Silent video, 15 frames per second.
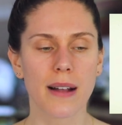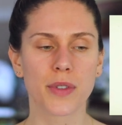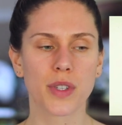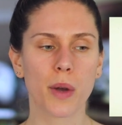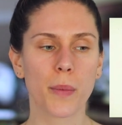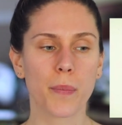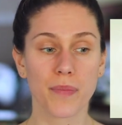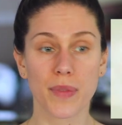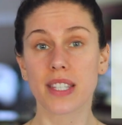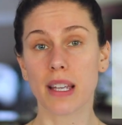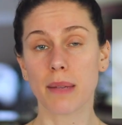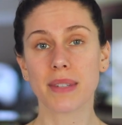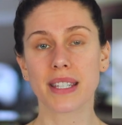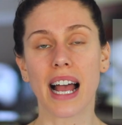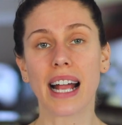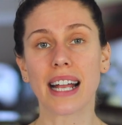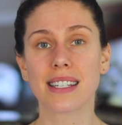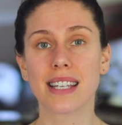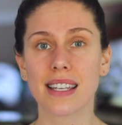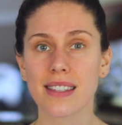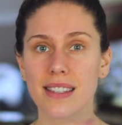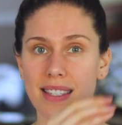So some
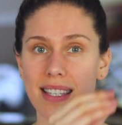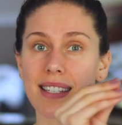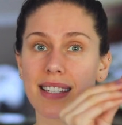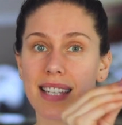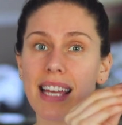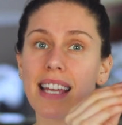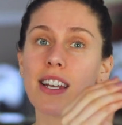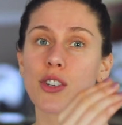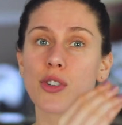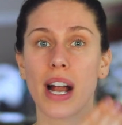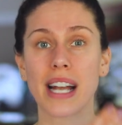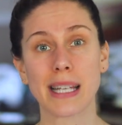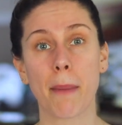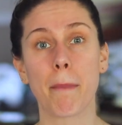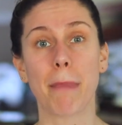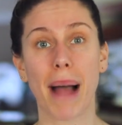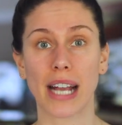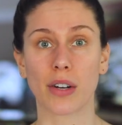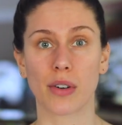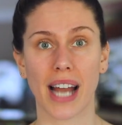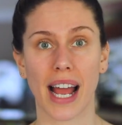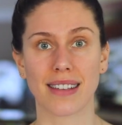scientists did try to
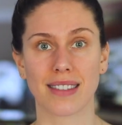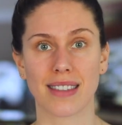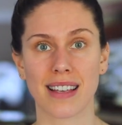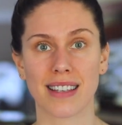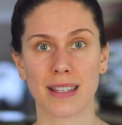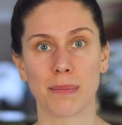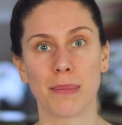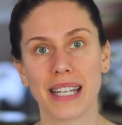micronize this,